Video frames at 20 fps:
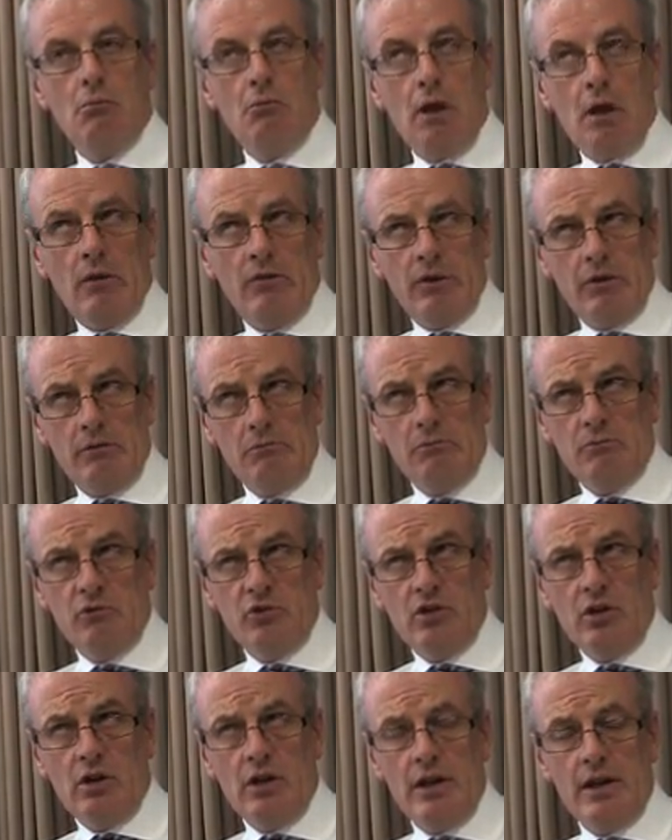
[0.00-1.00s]
I think
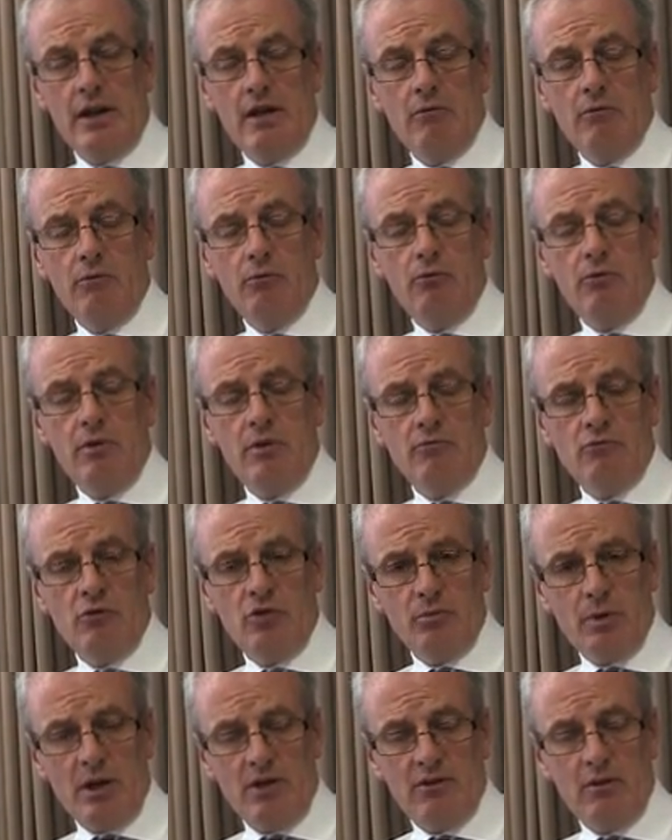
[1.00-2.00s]
certainly in
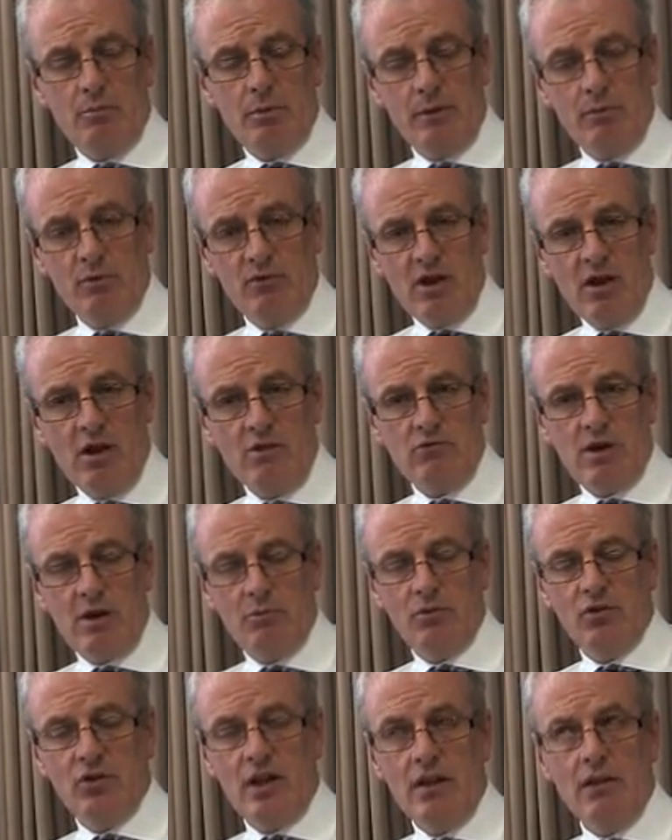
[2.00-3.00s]
respect of the people that I
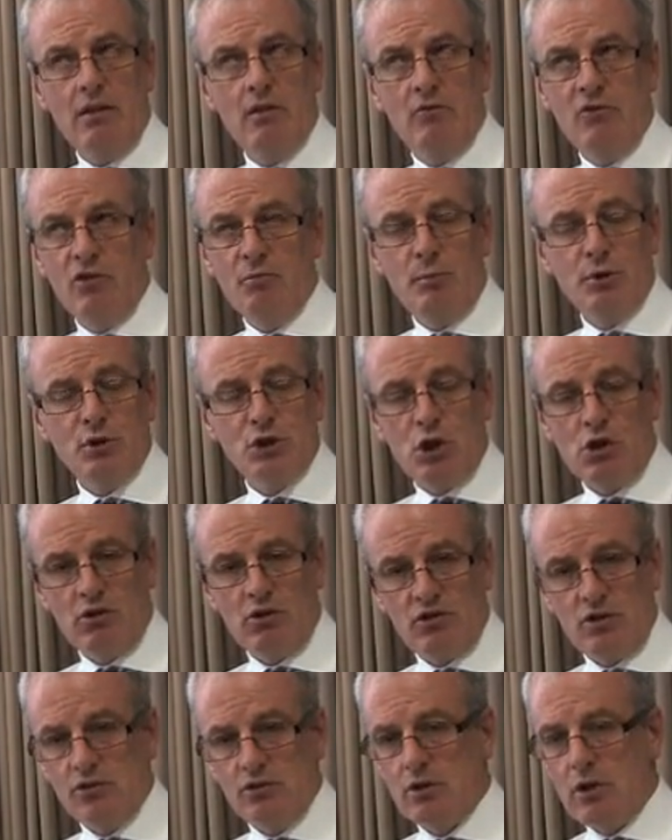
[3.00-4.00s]
represent, the
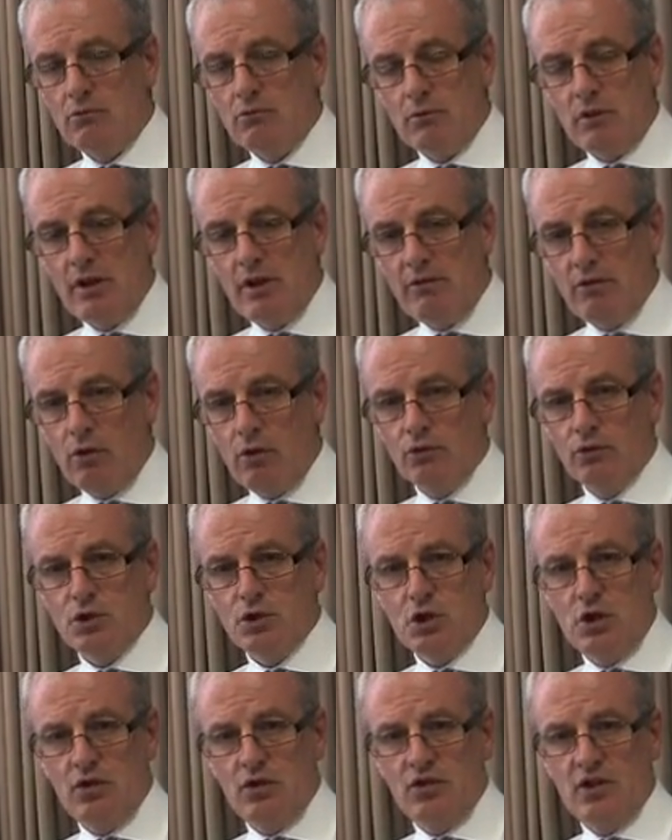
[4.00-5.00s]
majority don't live on
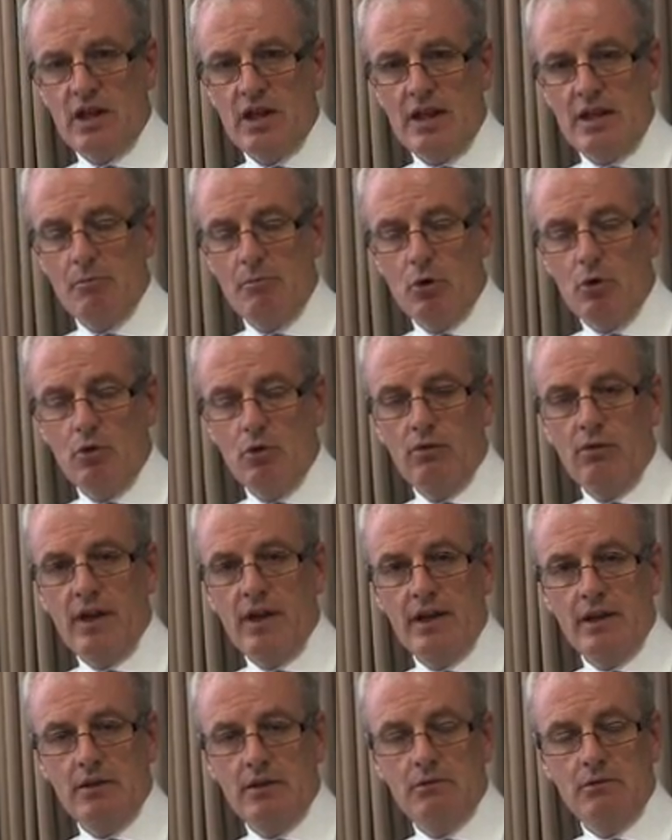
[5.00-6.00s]
Jersey anymore.
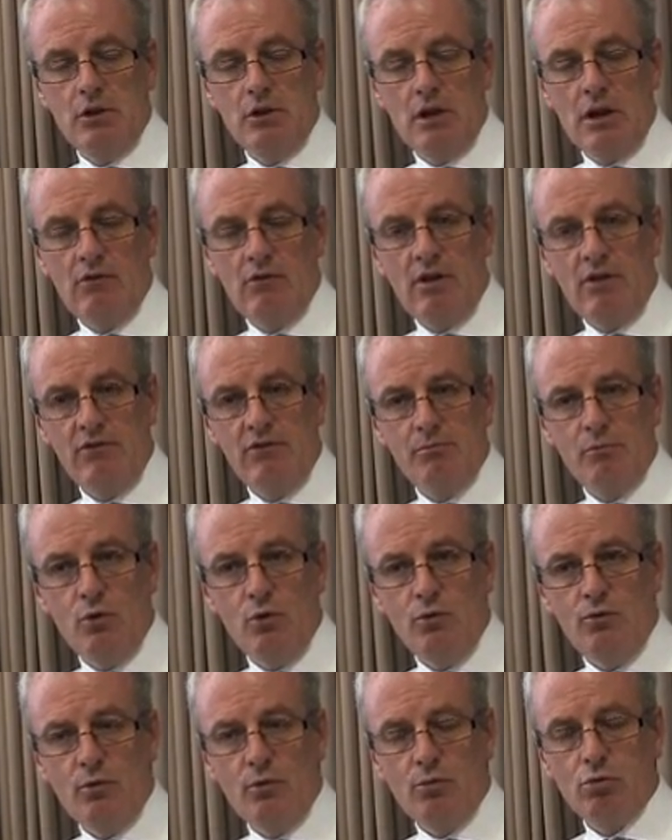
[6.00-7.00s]
They've
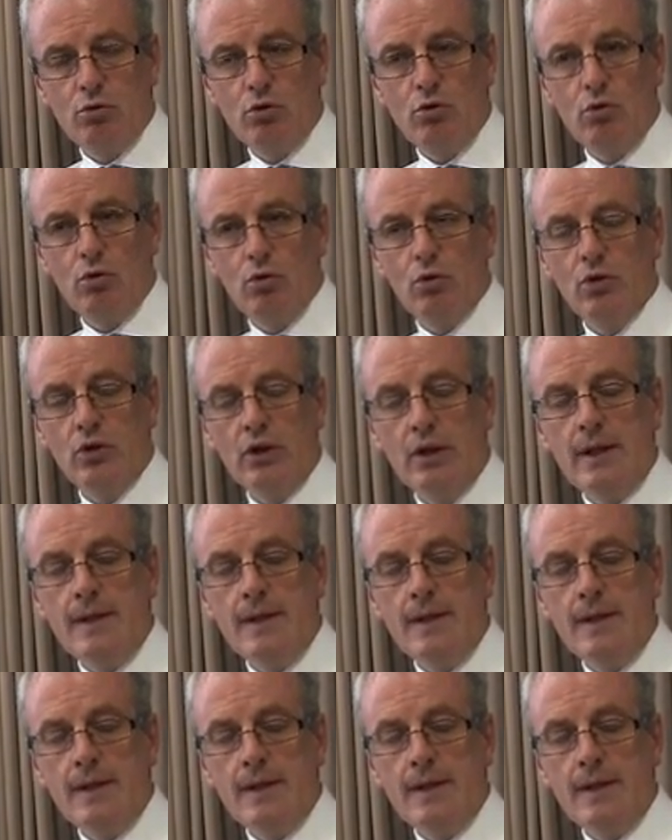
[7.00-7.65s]
moved abroad,